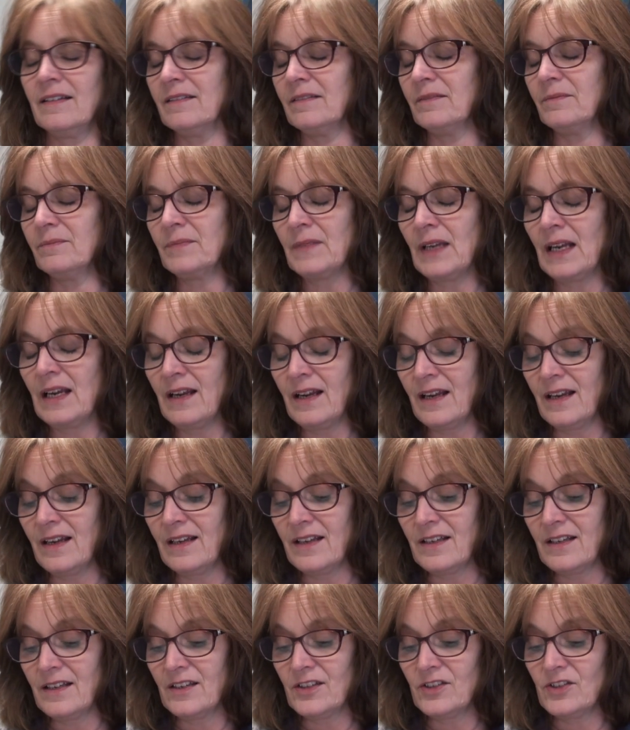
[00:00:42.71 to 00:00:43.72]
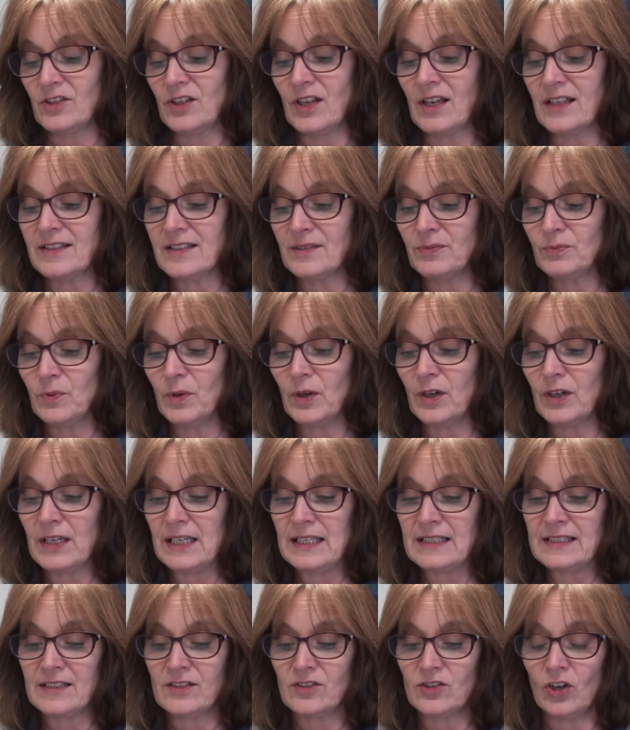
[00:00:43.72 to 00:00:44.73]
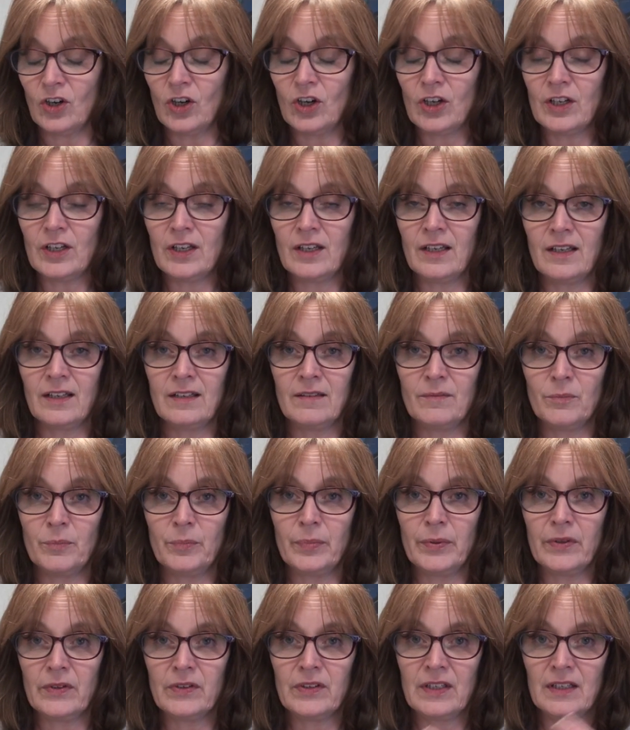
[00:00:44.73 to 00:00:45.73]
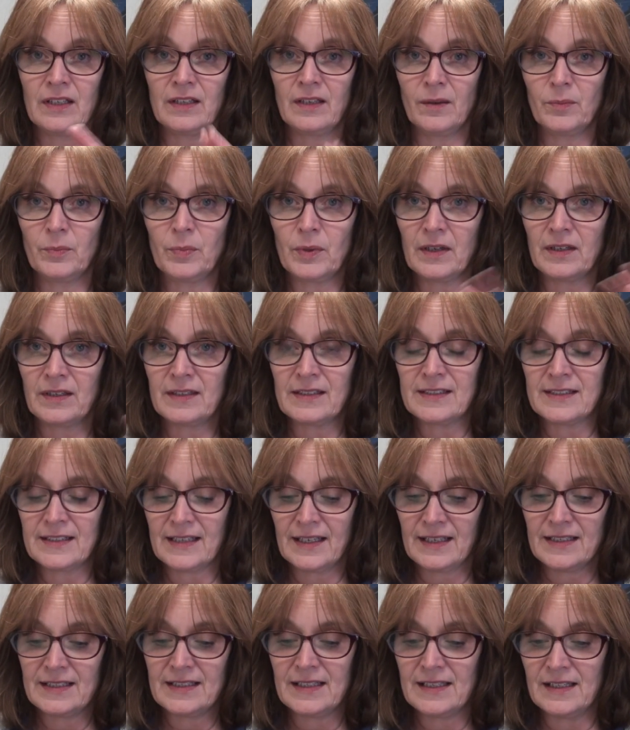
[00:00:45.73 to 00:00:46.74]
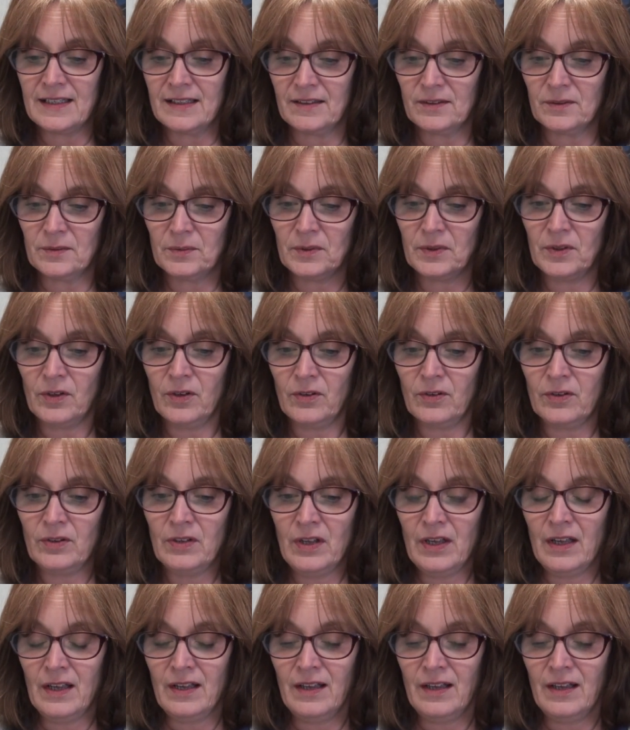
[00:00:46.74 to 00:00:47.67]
And so that's where he started building up on his idea. Well,